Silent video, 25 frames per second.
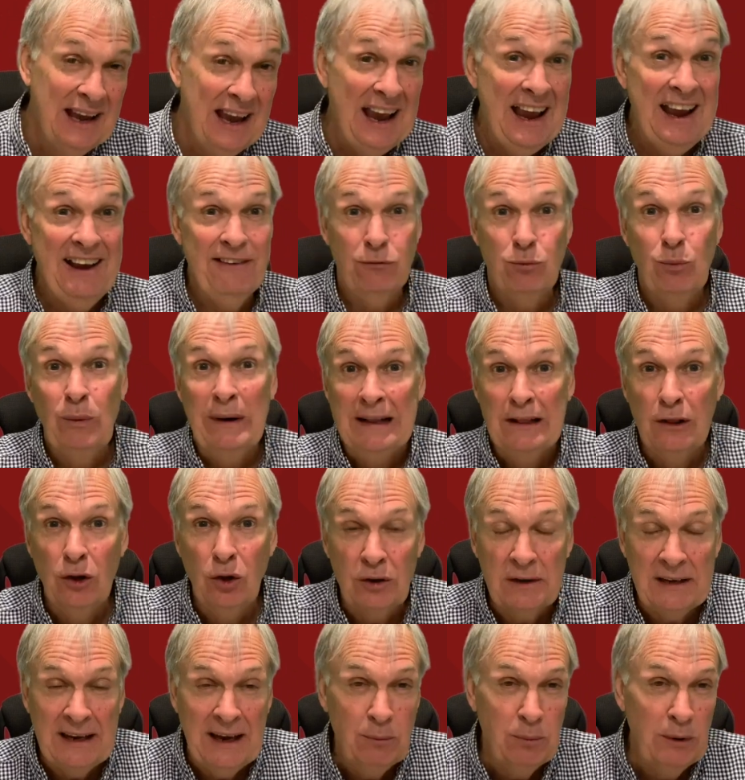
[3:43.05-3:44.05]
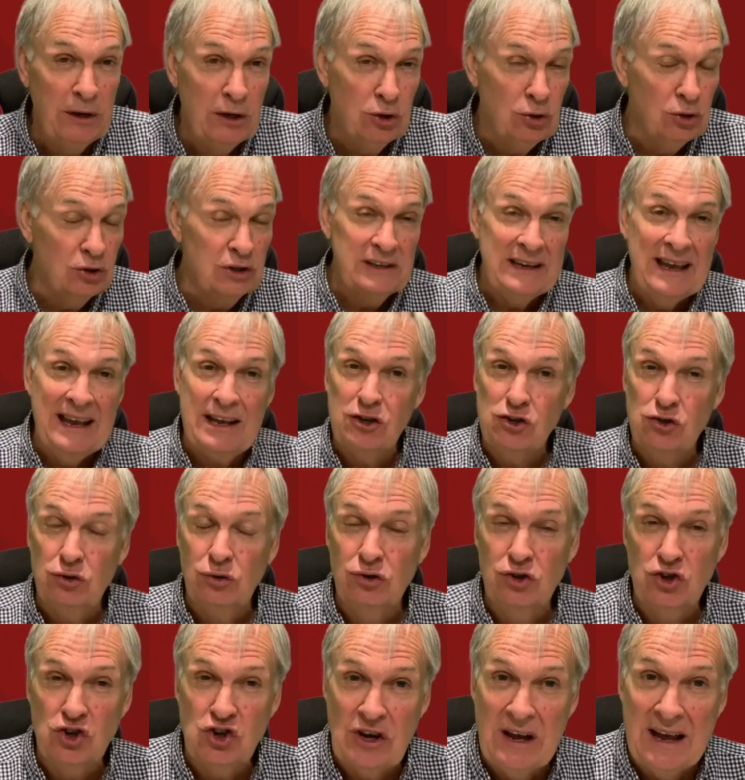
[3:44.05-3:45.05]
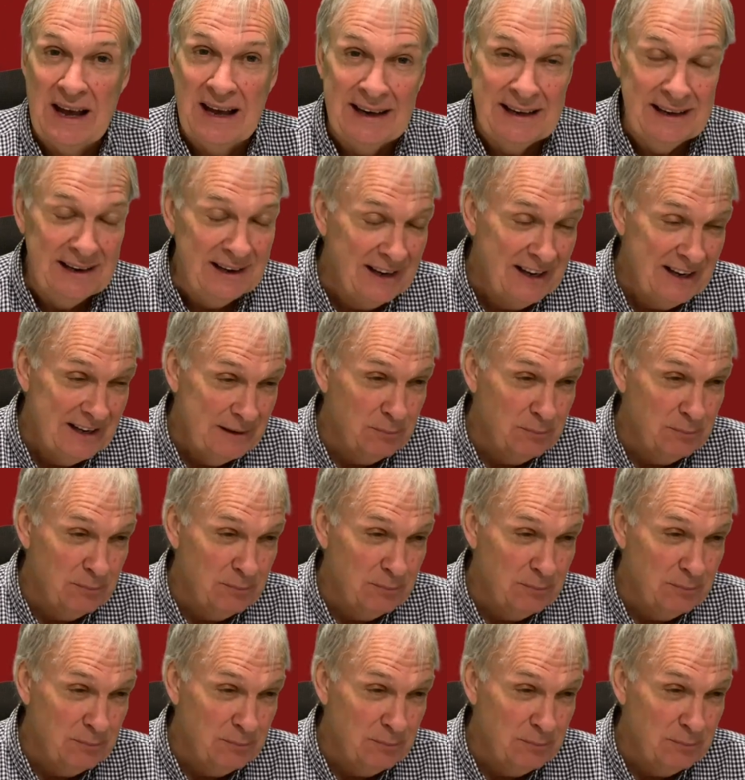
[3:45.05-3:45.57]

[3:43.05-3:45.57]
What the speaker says: if we're lucky, we could get sunshine.